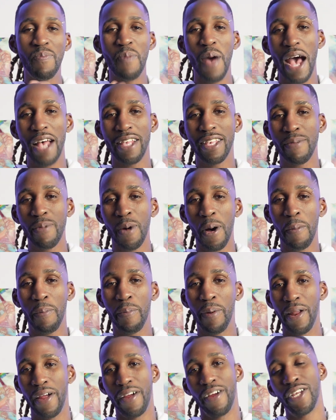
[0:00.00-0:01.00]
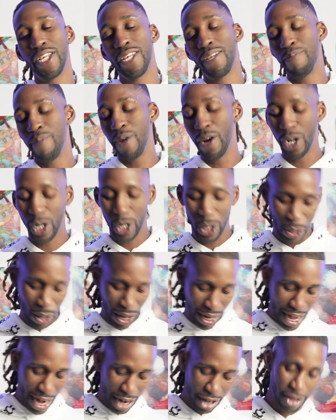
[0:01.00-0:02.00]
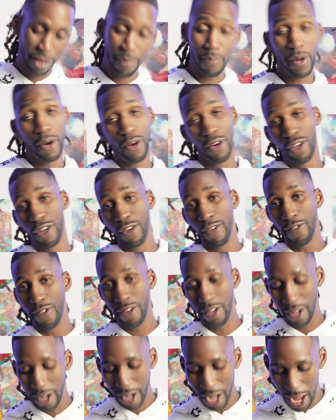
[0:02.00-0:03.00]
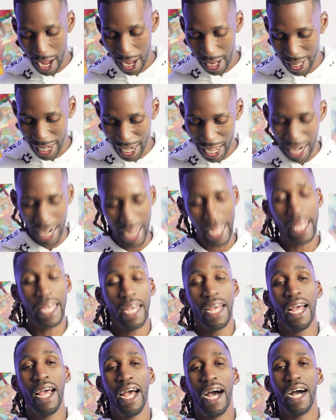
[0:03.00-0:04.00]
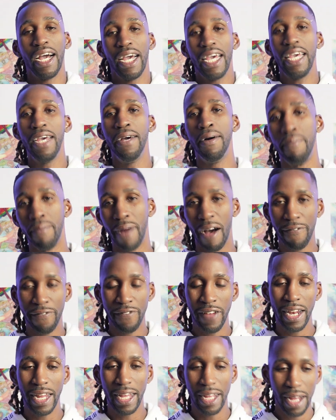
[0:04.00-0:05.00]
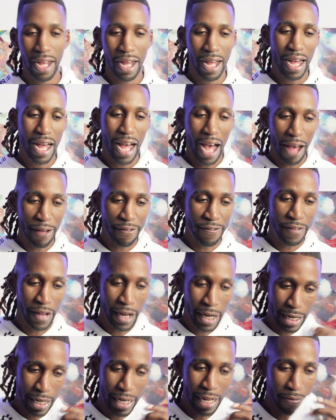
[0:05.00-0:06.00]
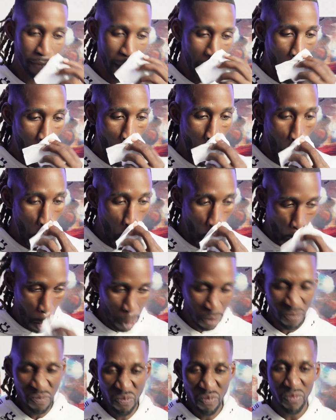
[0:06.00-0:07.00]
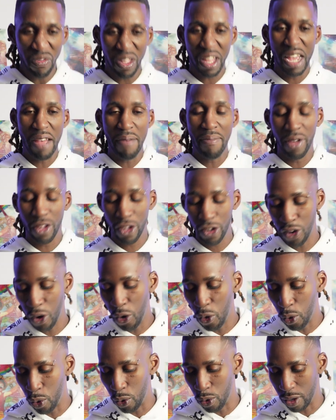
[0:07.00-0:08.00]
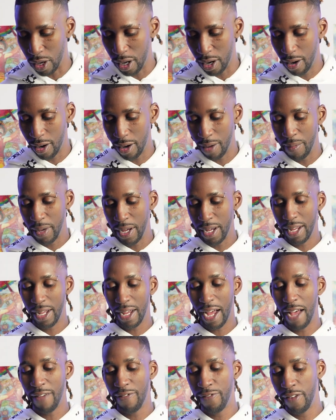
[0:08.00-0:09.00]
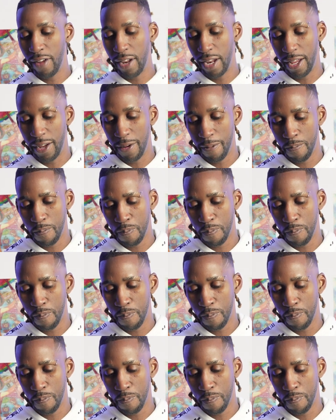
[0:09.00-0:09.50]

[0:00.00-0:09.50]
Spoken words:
basketball players' spiritual. I got a spiritual for you guys. I got a hymn. I feel it deep down in my soul. You know what I mean? I feel it.